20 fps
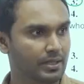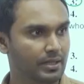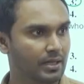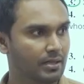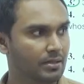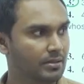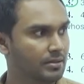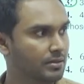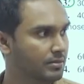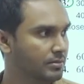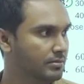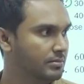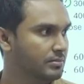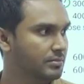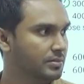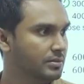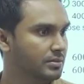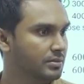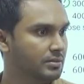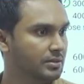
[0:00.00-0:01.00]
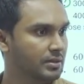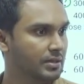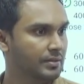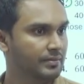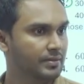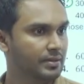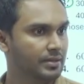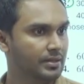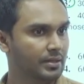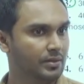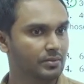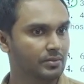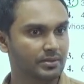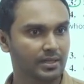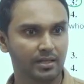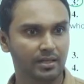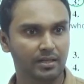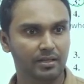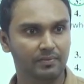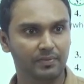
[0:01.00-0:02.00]
I'll give the tutes,
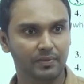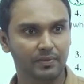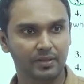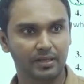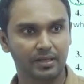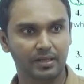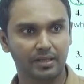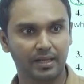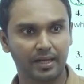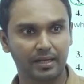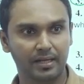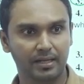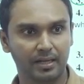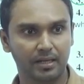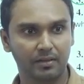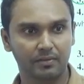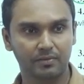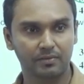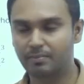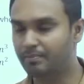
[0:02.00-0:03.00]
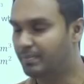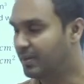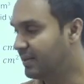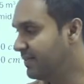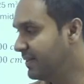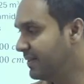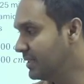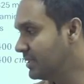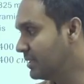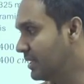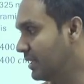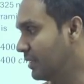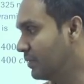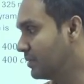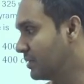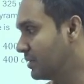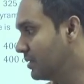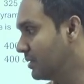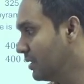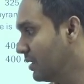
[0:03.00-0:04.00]
and if you didn't get any of the previous
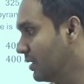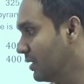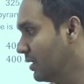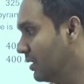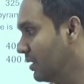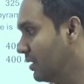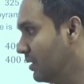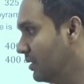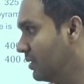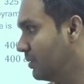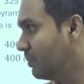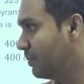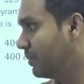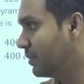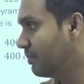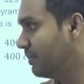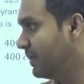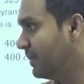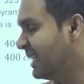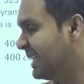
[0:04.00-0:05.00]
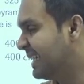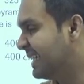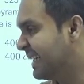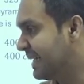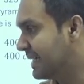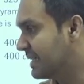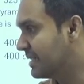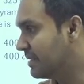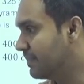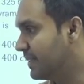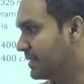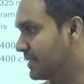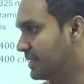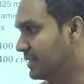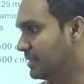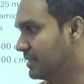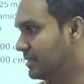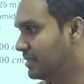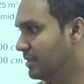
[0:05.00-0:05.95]
tutes, you put me a text message.